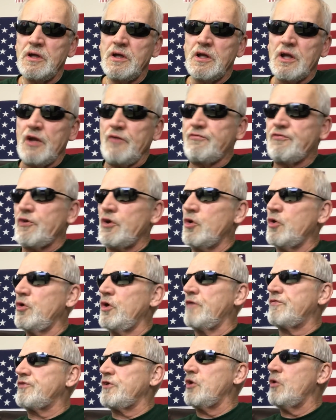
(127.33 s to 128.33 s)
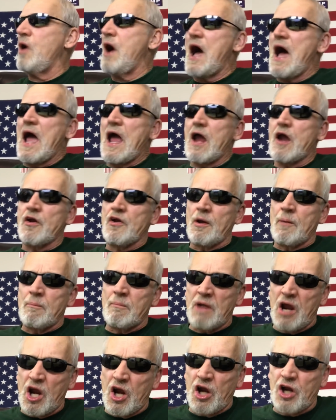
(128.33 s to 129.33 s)
If you hire an
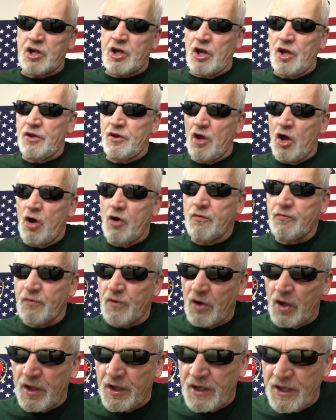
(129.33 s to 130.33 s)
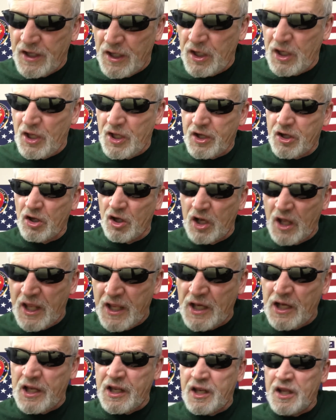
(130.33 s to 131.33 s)
American over an illegal
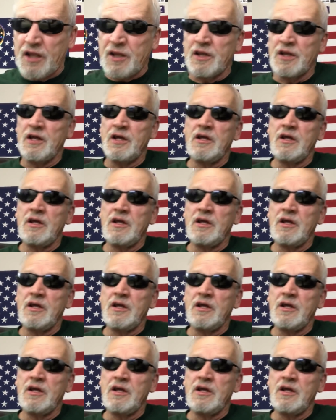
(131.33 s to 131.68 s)
alien,